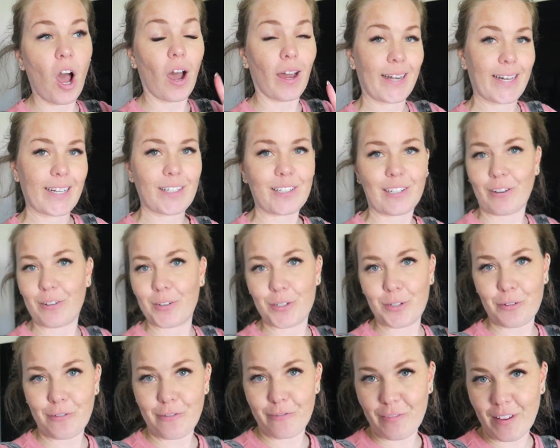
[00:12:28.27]
I need to go and
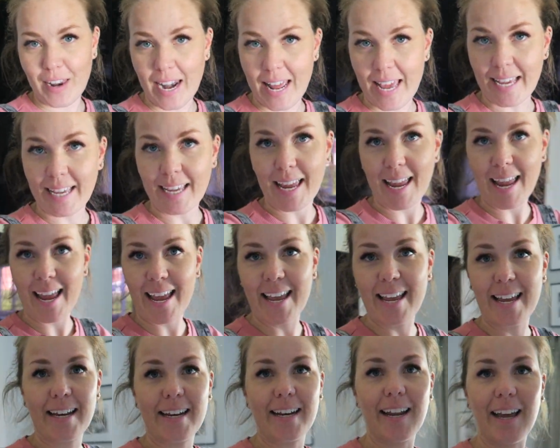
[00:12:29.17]
do filling
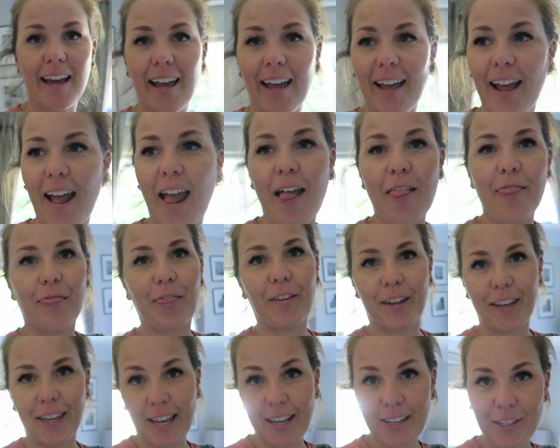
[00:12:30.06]
in
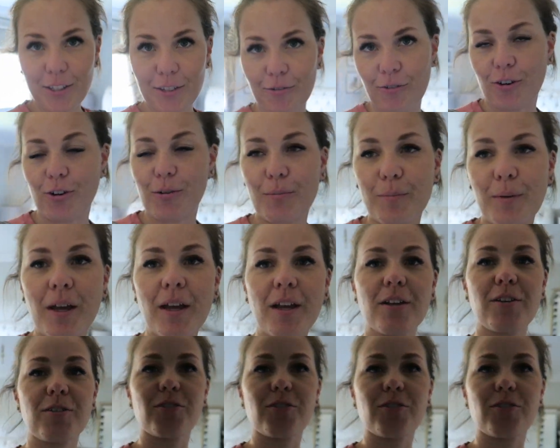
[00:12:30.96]
the guest room.